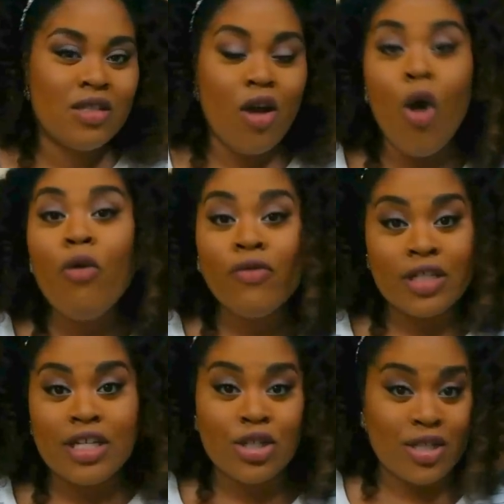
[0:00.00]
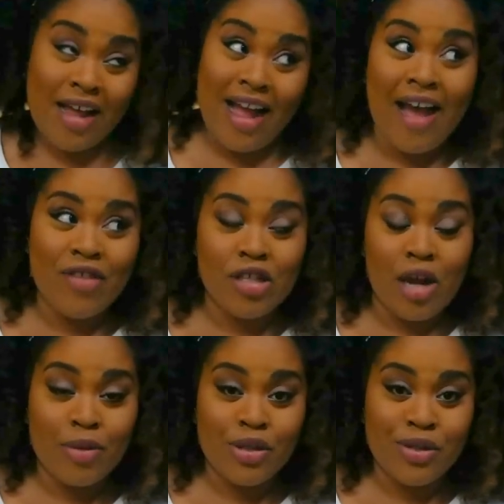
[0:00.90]
hopeful teachers that have this
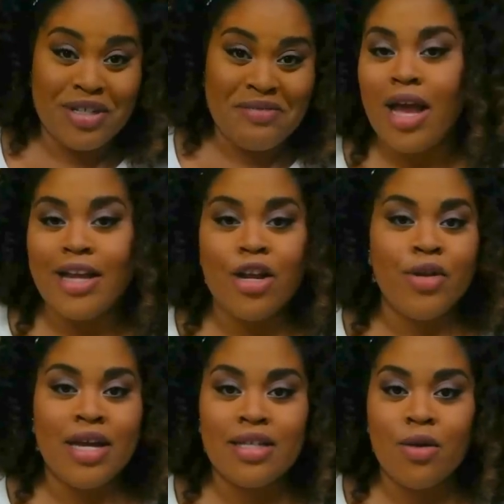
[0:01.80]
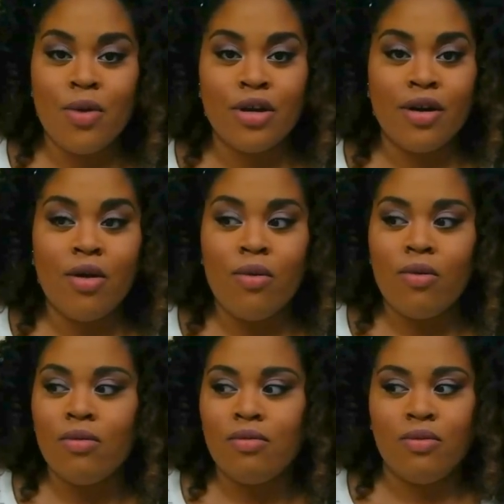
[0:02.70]
opportunity. I know you guys are
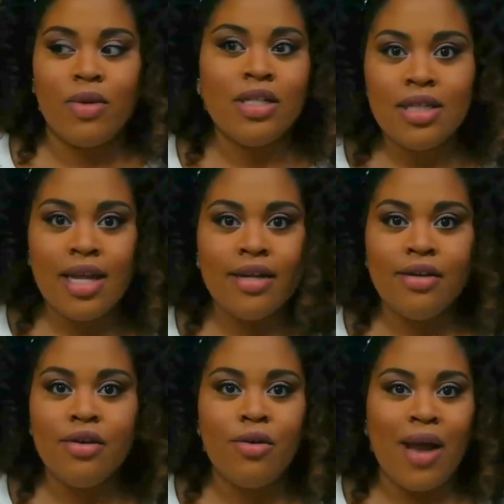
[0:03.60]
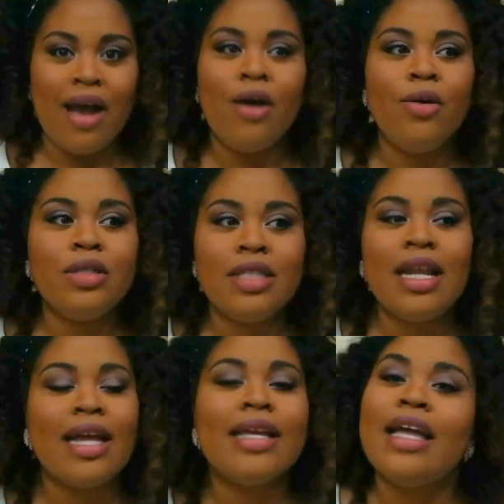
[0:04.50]
wondering, what did I do? How
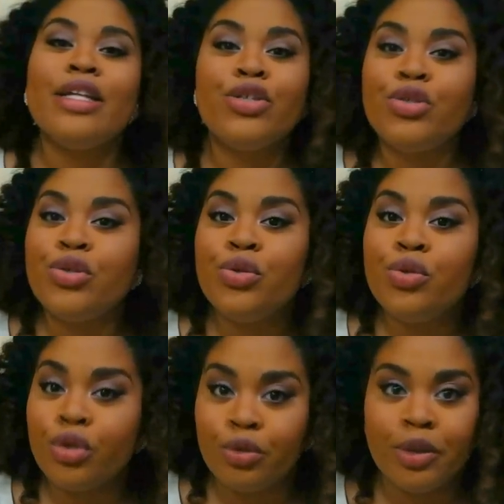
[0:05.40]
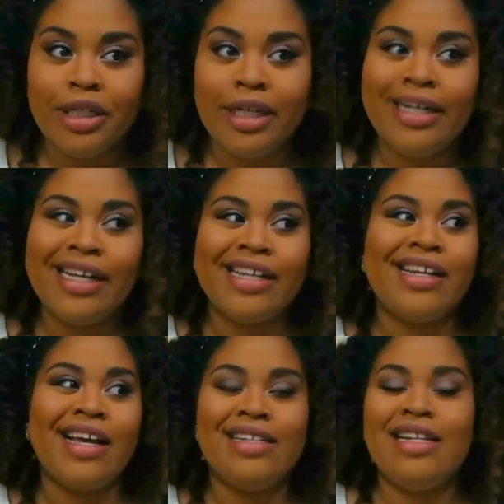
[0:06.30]
did I get to Korea
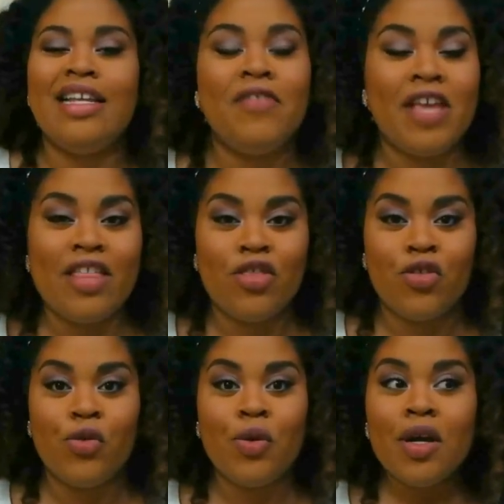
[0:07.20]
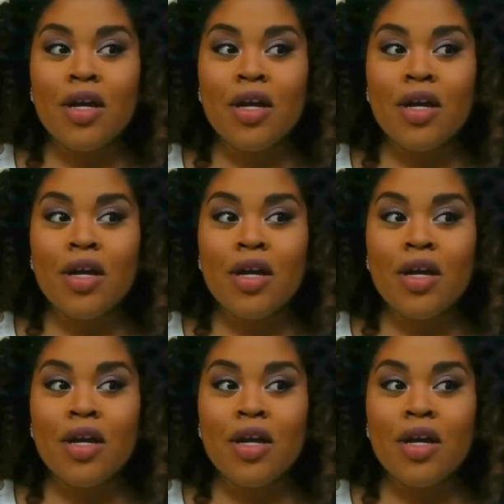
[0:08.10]
and I didn't even get through